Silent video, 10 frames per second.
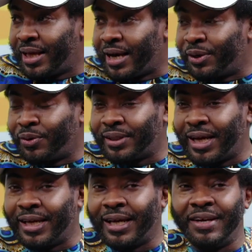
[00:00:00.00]
and all
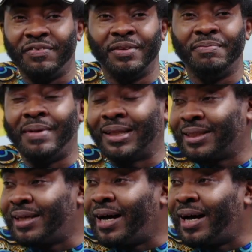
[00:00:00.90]
that, and even maternal